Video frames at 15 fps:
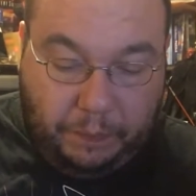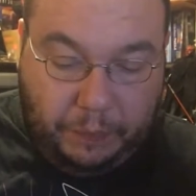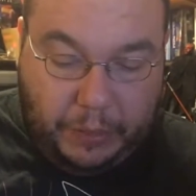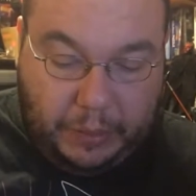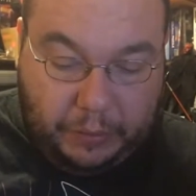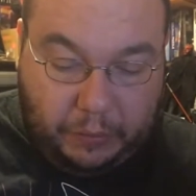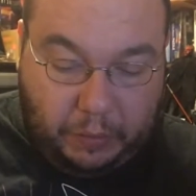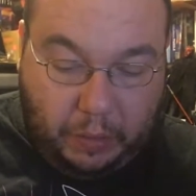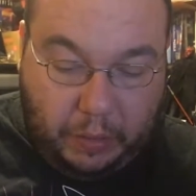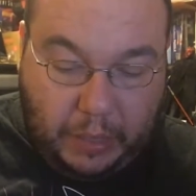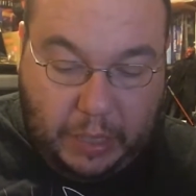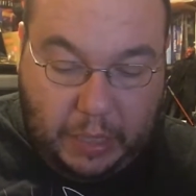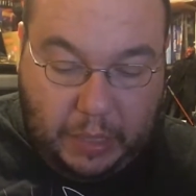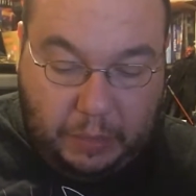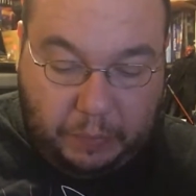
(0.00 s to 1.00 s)
These are all
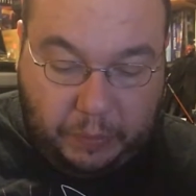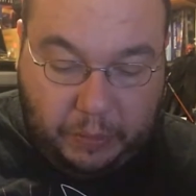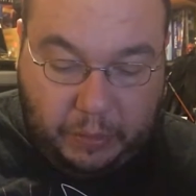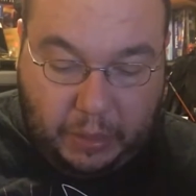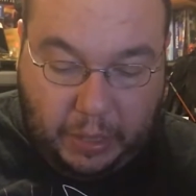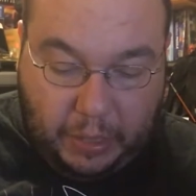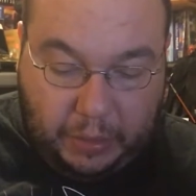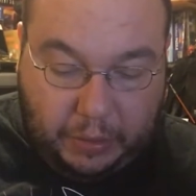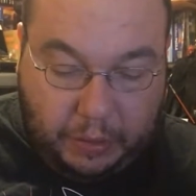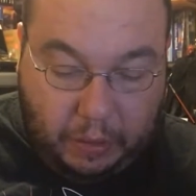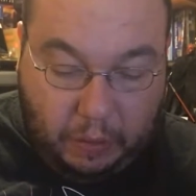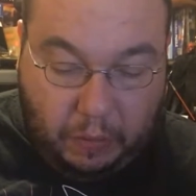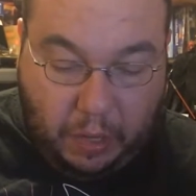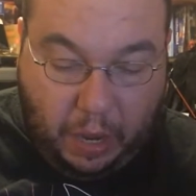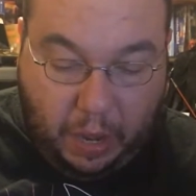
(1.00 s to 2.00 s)
games that I
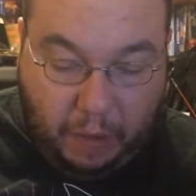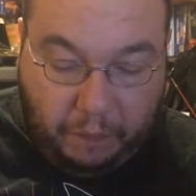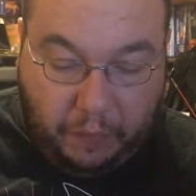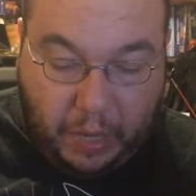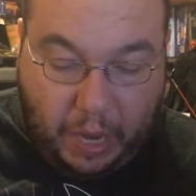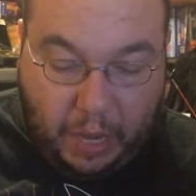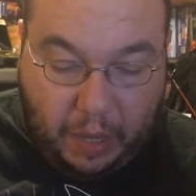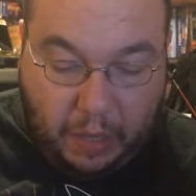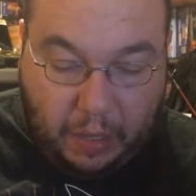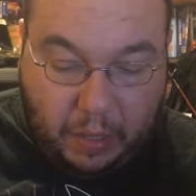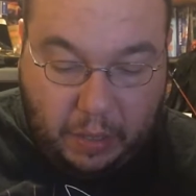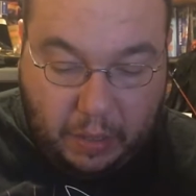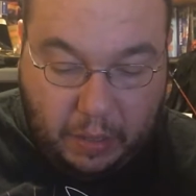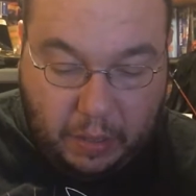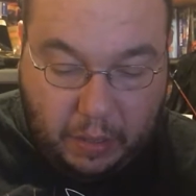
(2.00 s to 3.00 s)
don't have yet
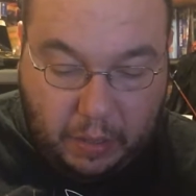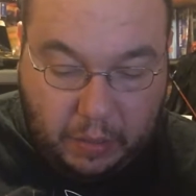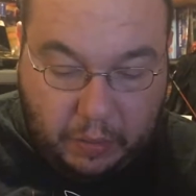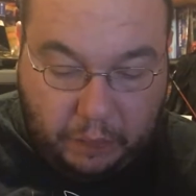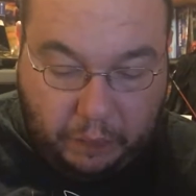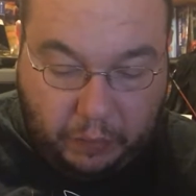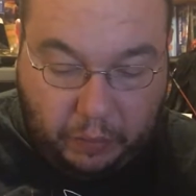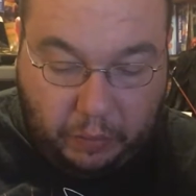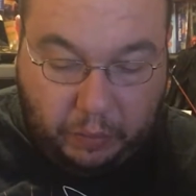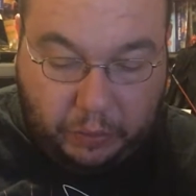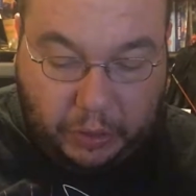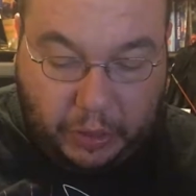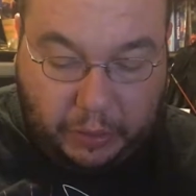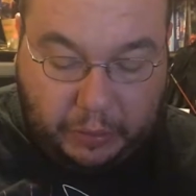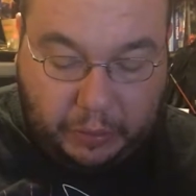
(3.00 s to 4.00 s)
for
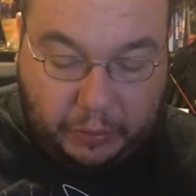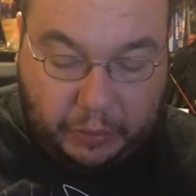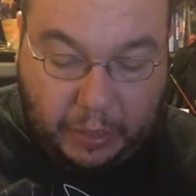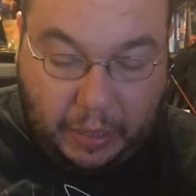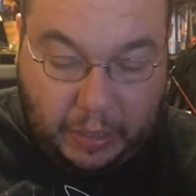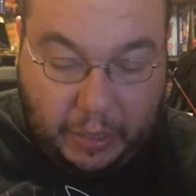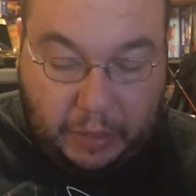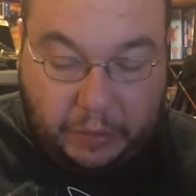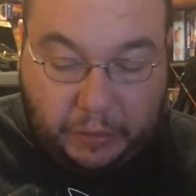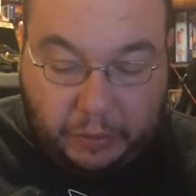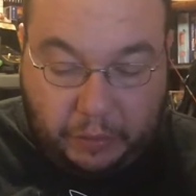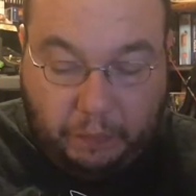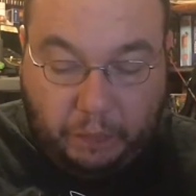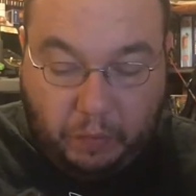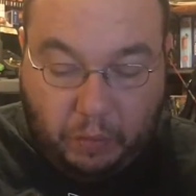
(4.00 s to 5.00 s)
Genesis and
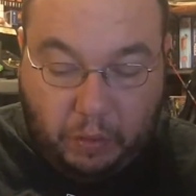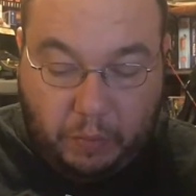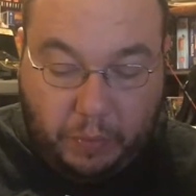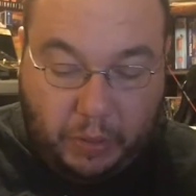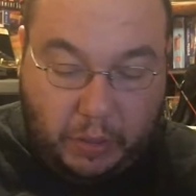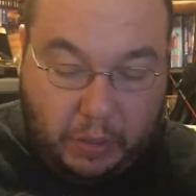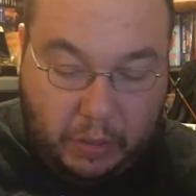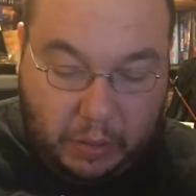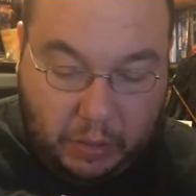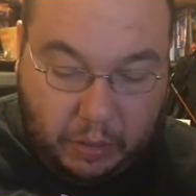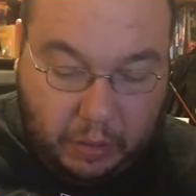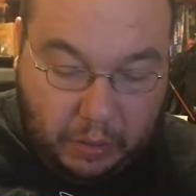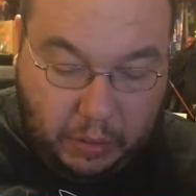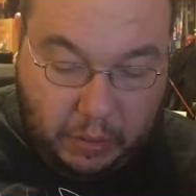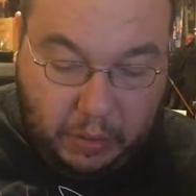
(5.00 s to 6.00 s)
N64, but
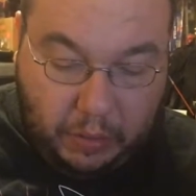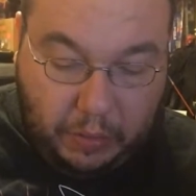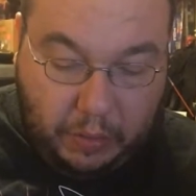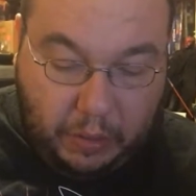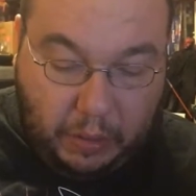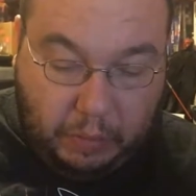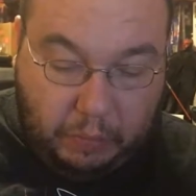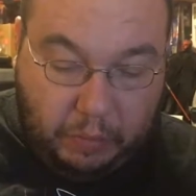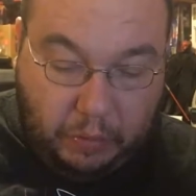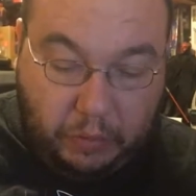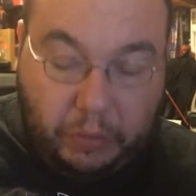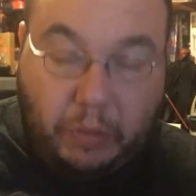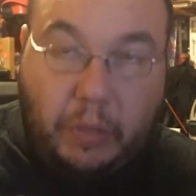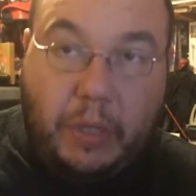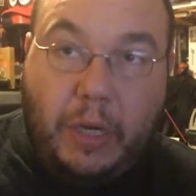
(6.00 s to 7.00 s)
I will
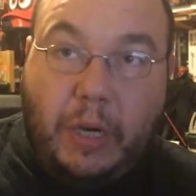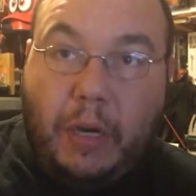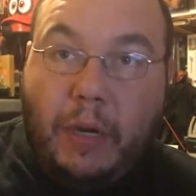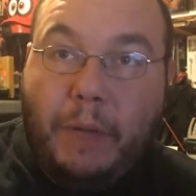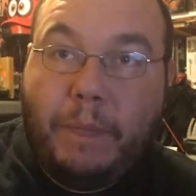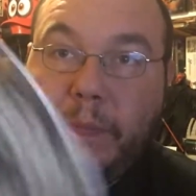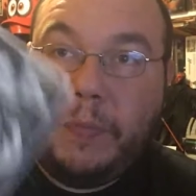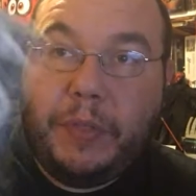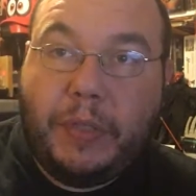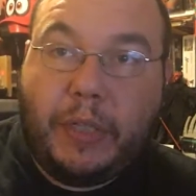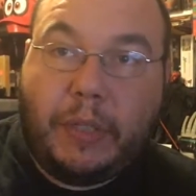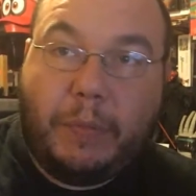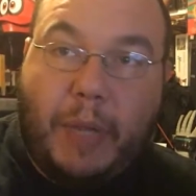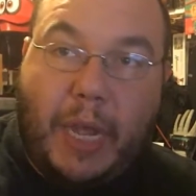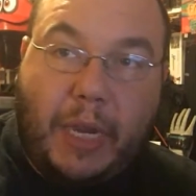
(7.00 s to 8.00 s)
shortly.
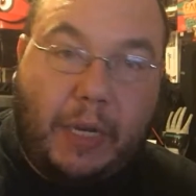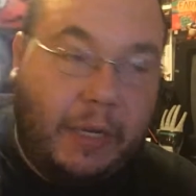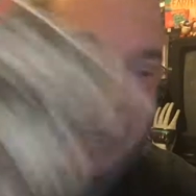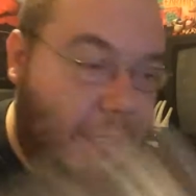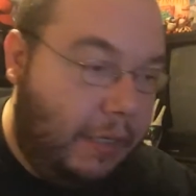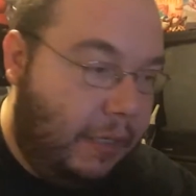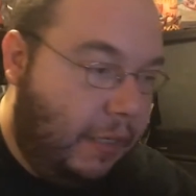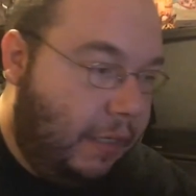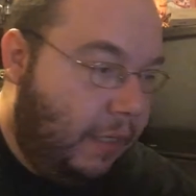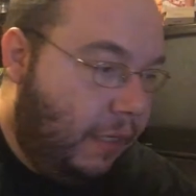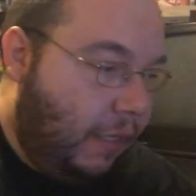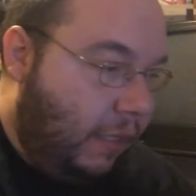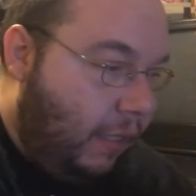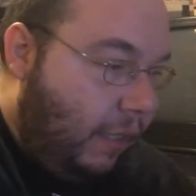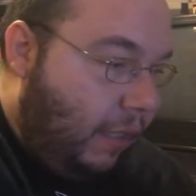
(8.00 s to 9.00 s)
6-pack.
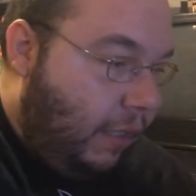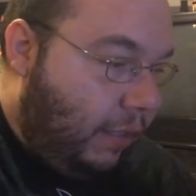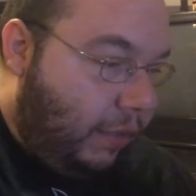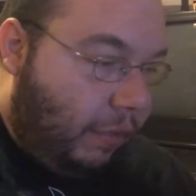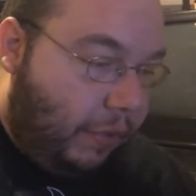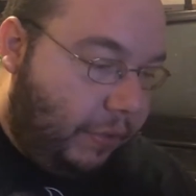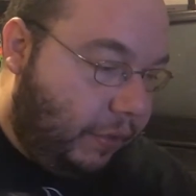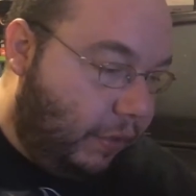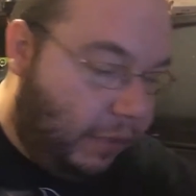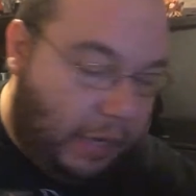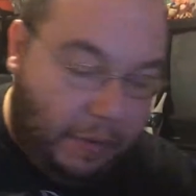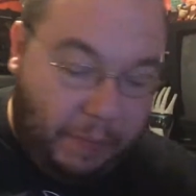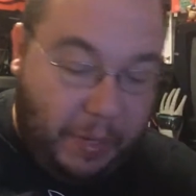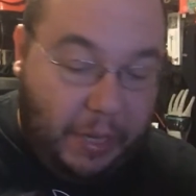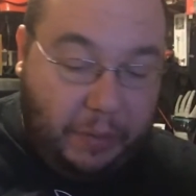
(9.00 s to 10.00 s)
It's always good to
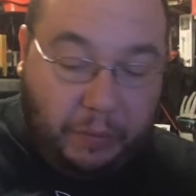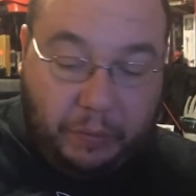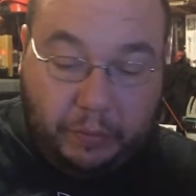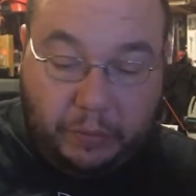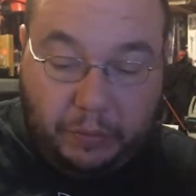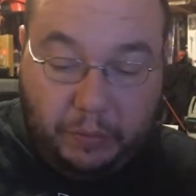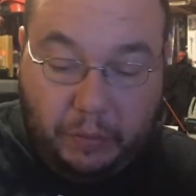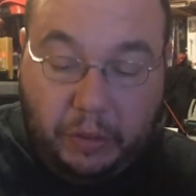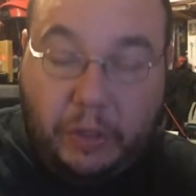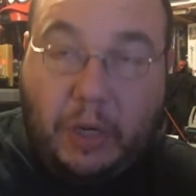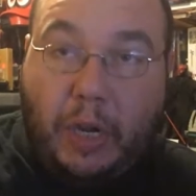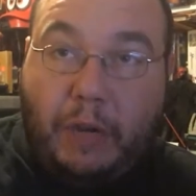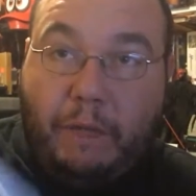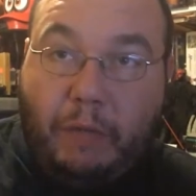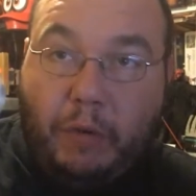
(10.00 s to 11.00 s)
have manuals.
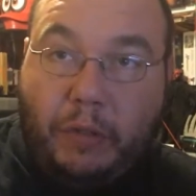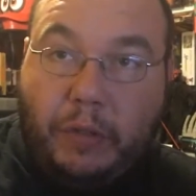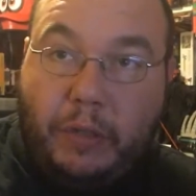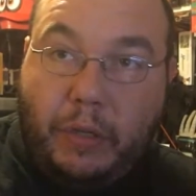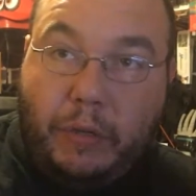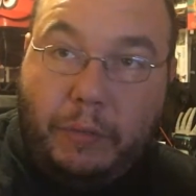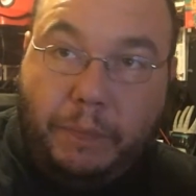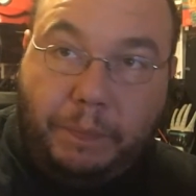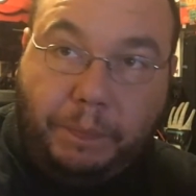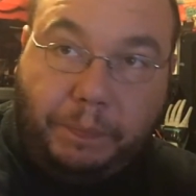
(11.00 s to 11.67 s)
Shining Force 2.